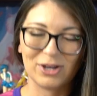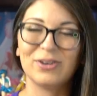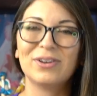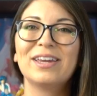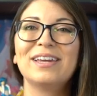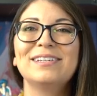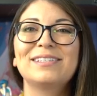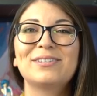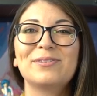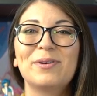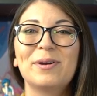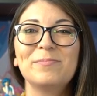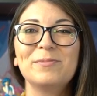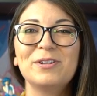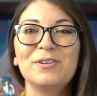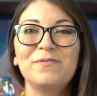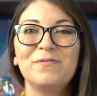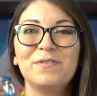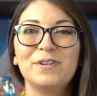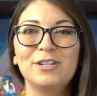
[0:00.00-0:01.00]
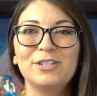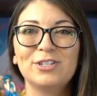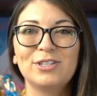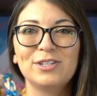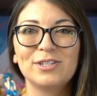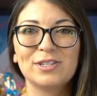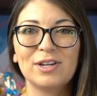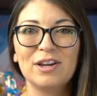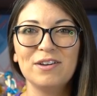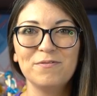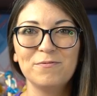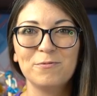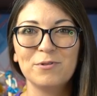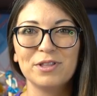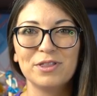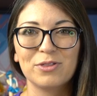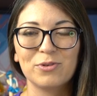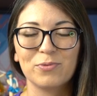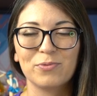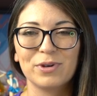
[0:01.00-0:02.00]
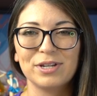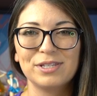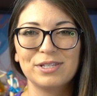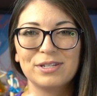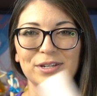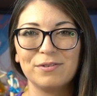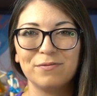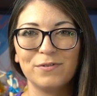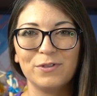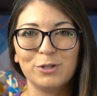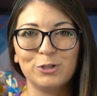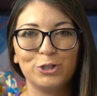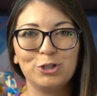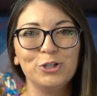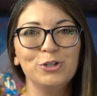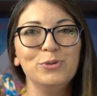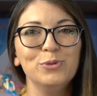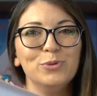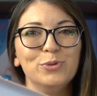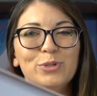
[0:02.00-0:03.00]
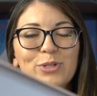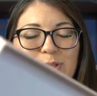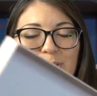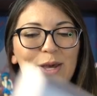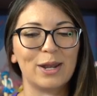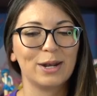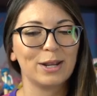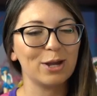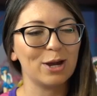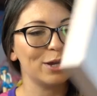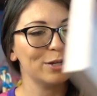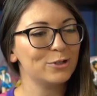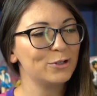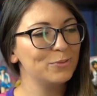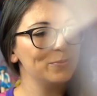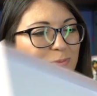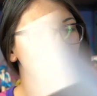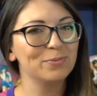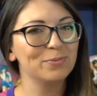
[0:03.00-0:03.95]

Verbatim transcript: Okay, so I'm gonna finish this off with the rest of the shoes that I got.